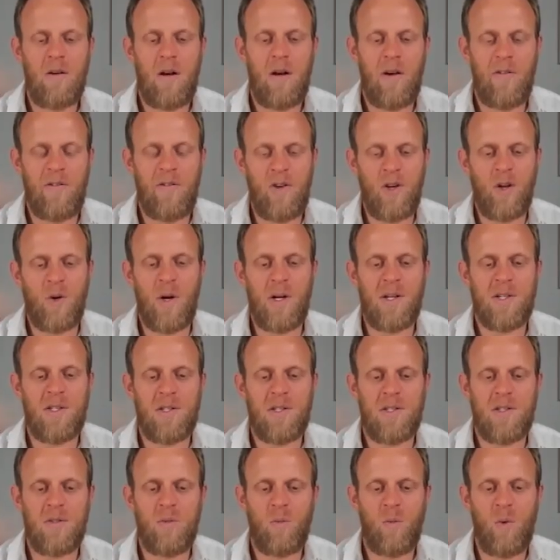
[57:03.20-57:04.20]
a few
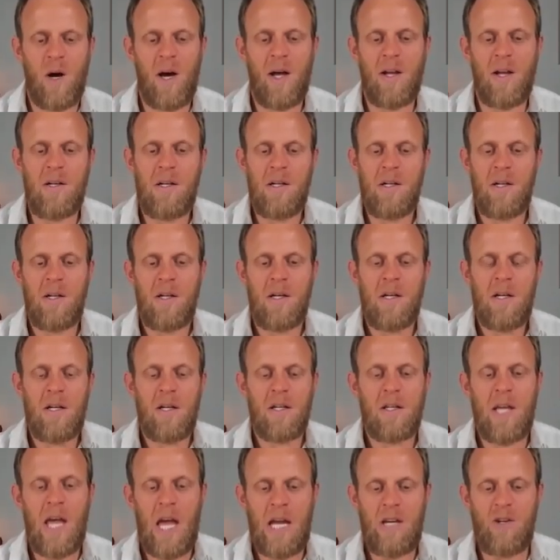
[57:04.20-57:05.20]
questions. One,
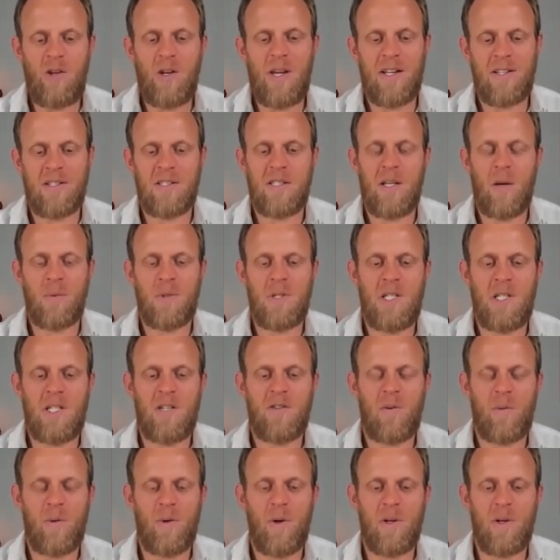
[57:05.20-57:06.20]
can you get subsidies
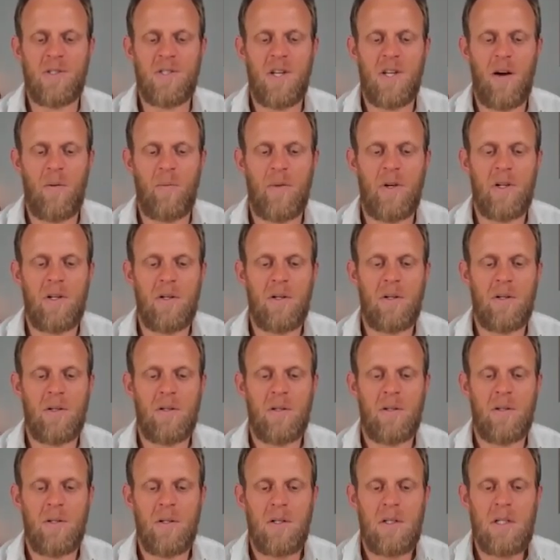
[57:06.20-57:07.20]
from the US government?
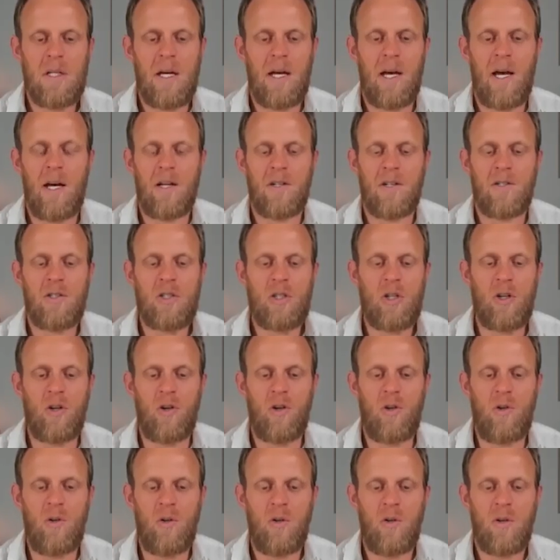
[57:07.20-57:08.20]

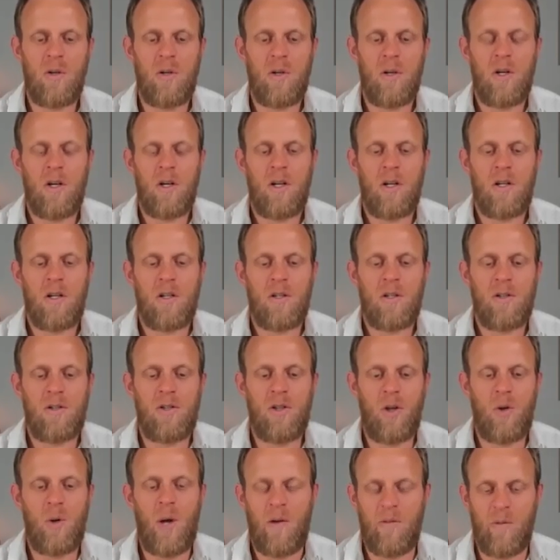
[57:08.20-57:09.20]
Two,
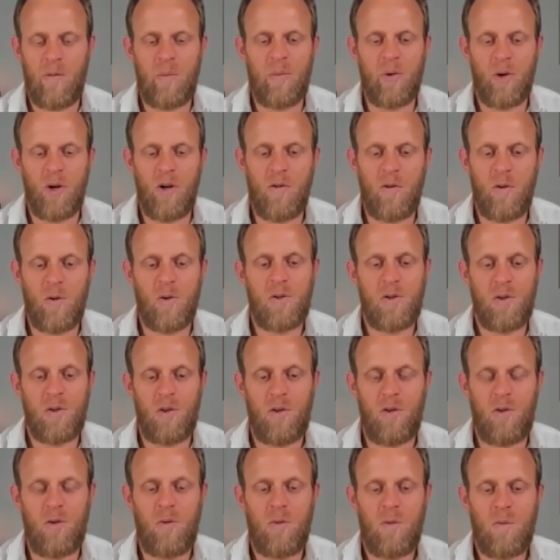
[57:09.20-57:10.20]
do you have approval
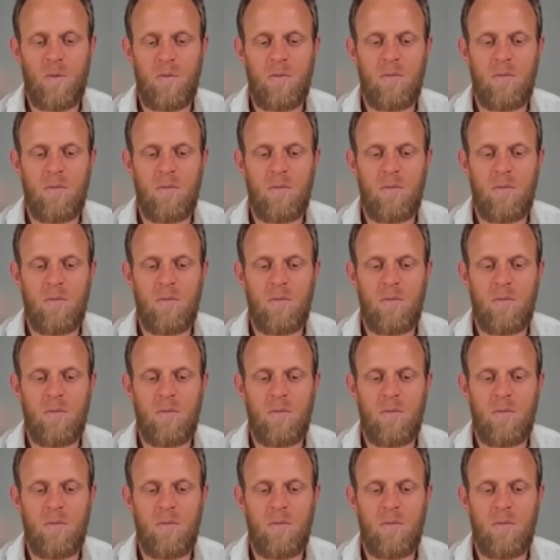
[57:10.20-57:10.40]
to